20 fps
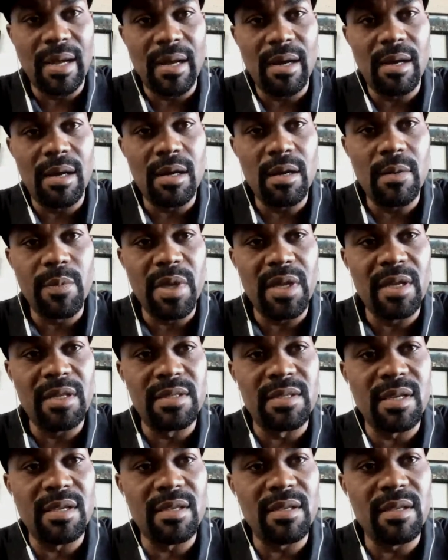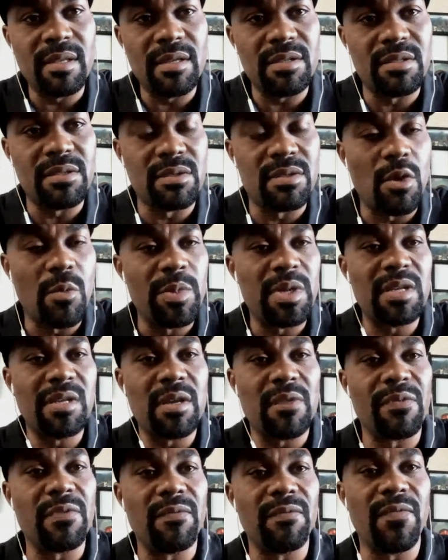And there's so many
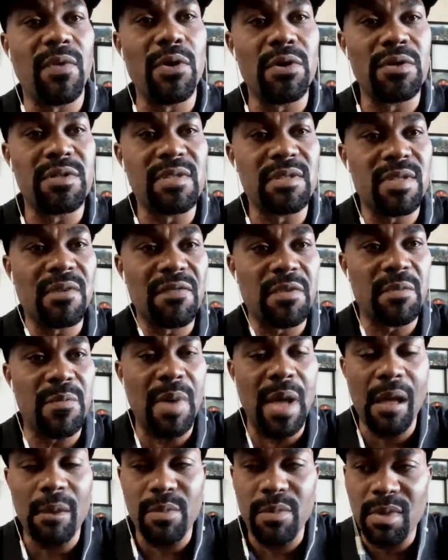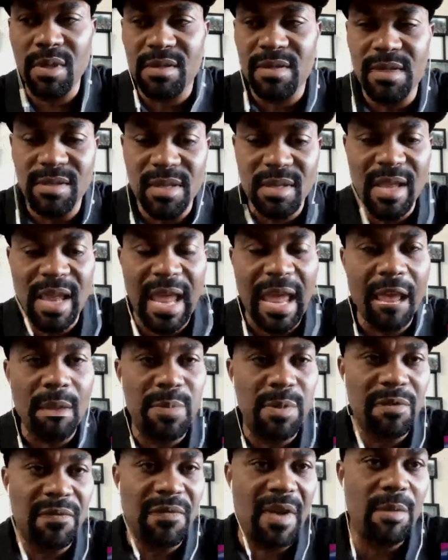different versions of the Bible. This is in the
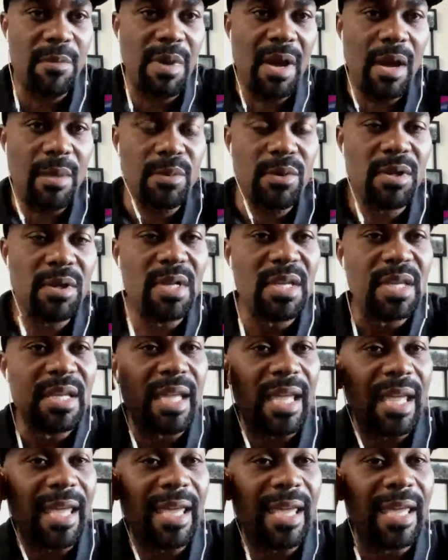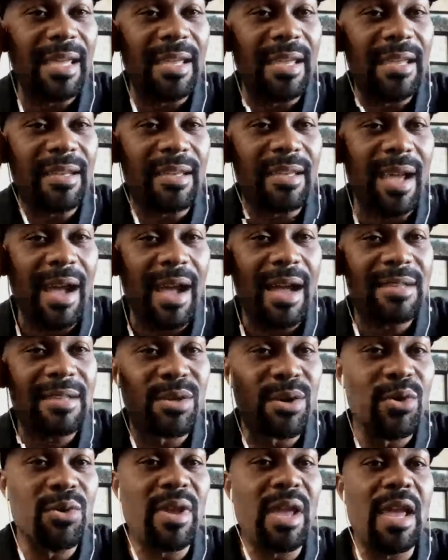Amplified Bible. And God
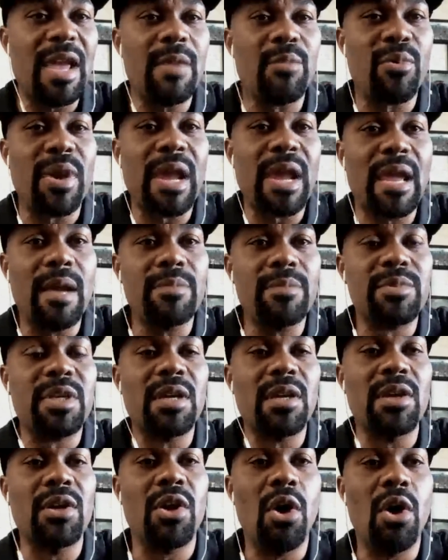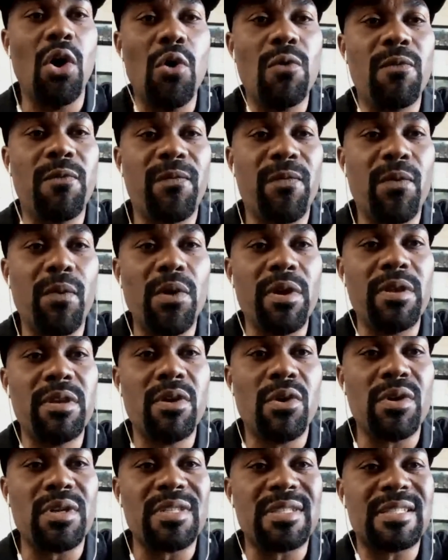told Abraham to go for
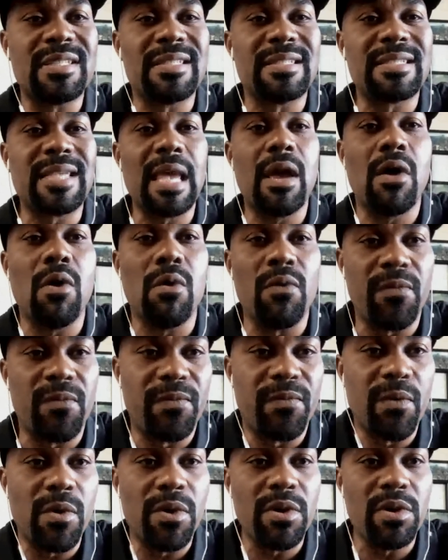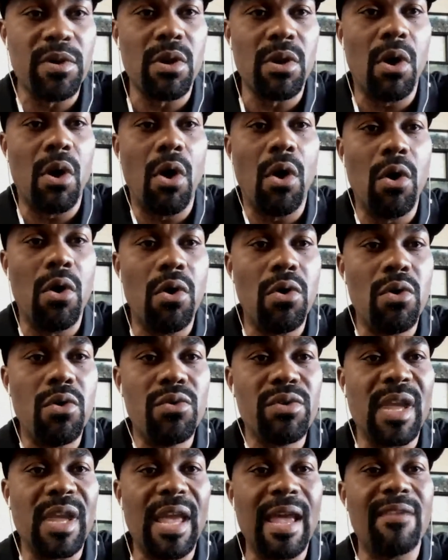yourself, for your
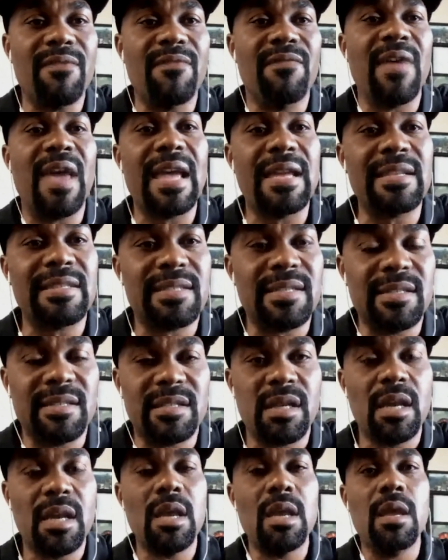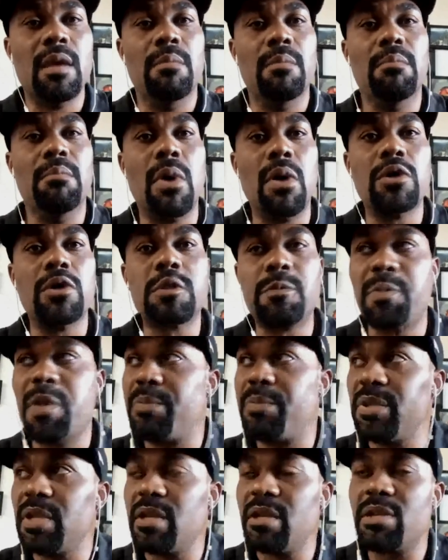own advantage. Most
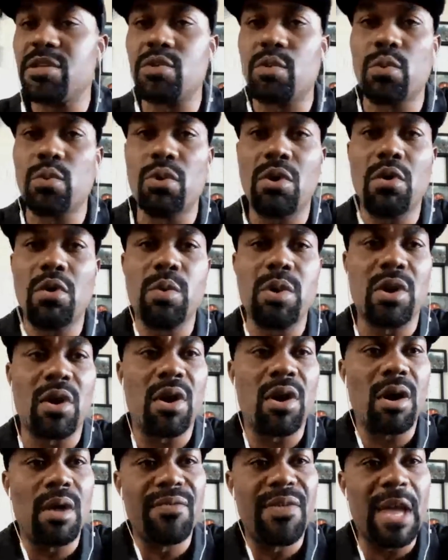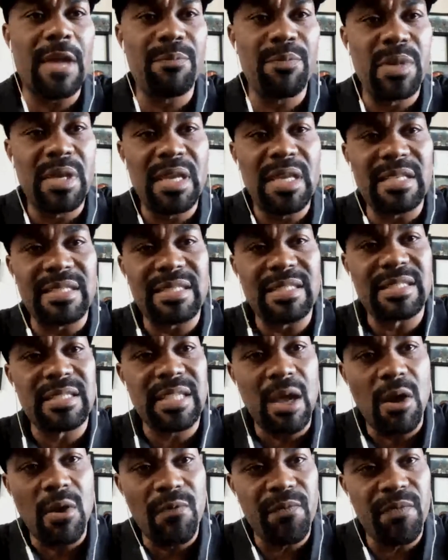people in this world would call that being
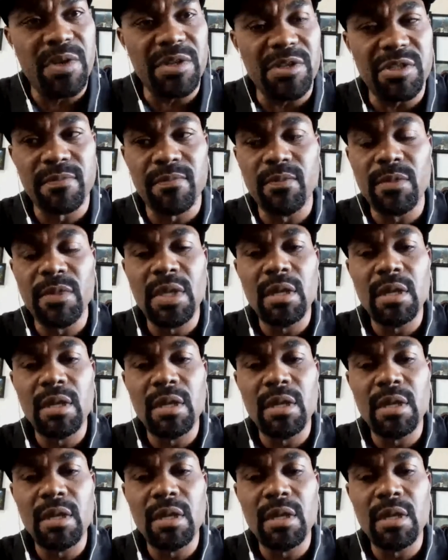selfish.